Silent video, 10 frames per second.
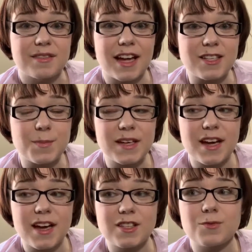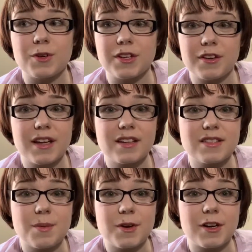That is because we're near the end of
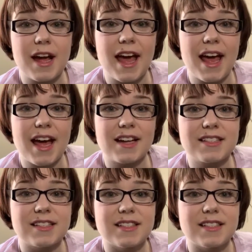summer, and